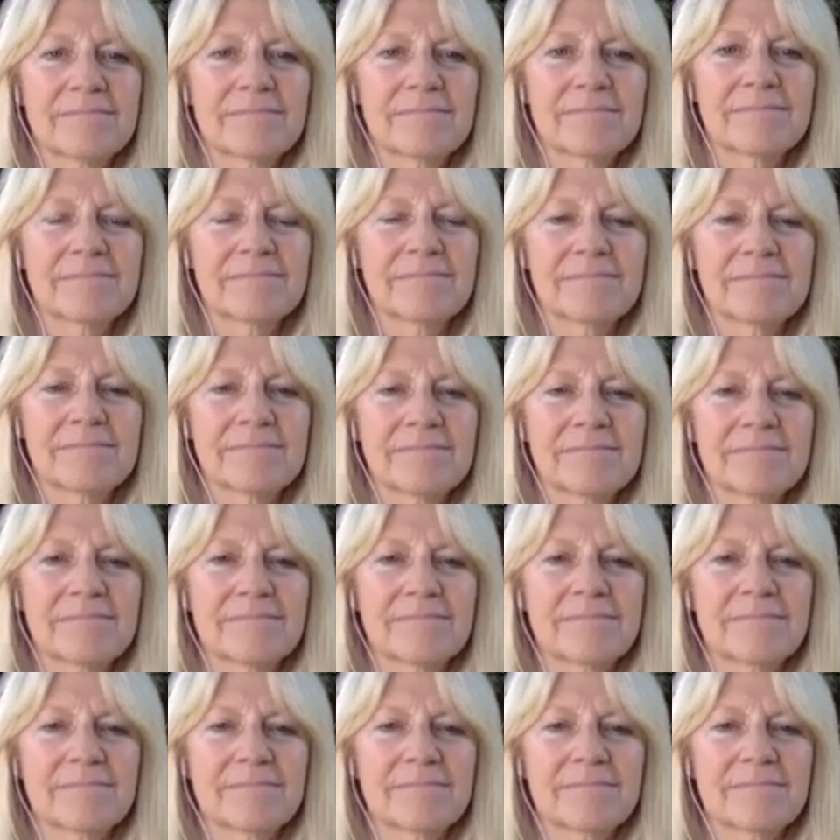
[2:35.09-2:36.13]

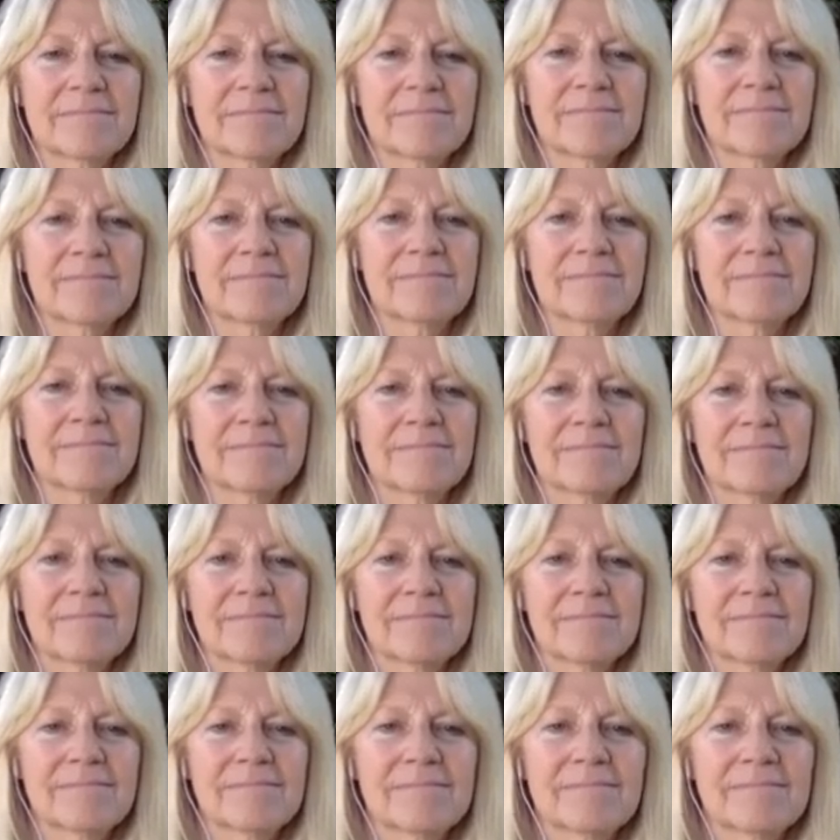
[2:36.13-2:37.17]

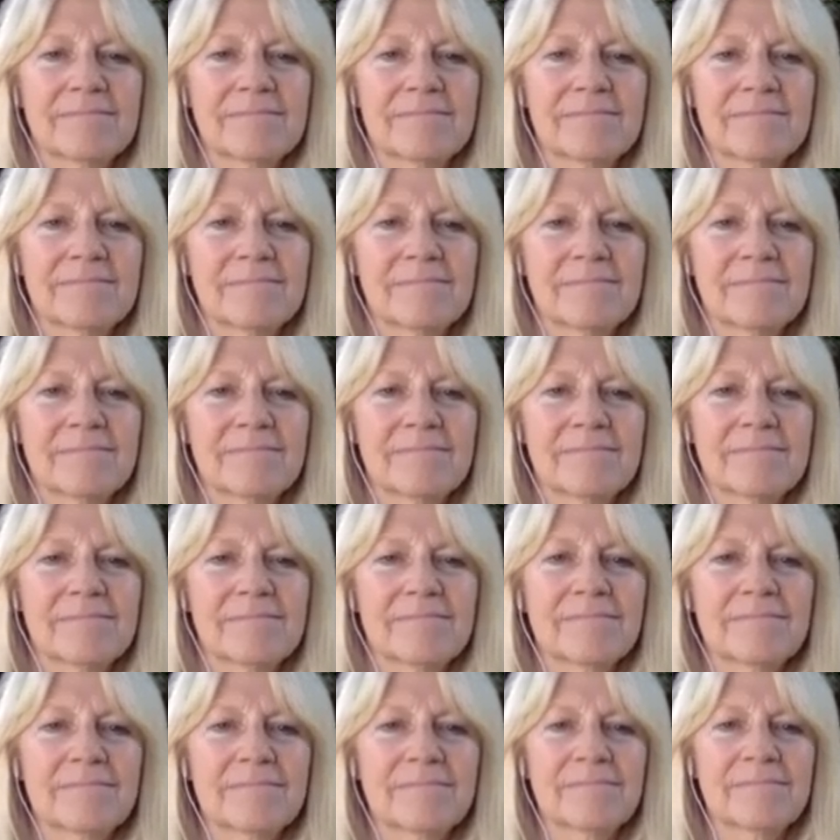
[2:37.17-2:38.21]

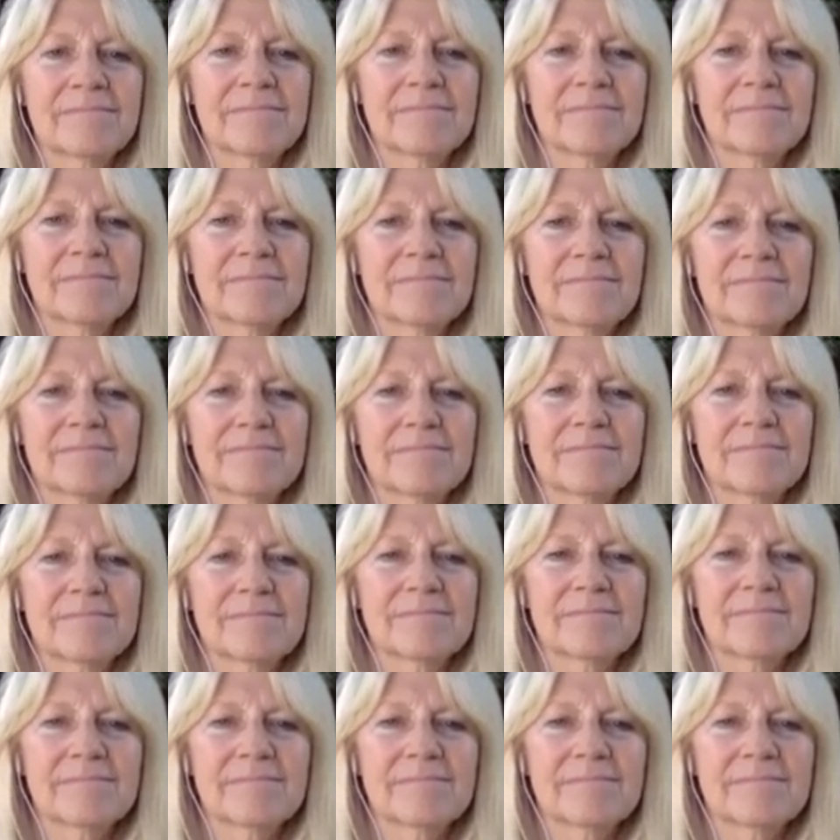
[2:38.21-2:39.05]
(not speaking)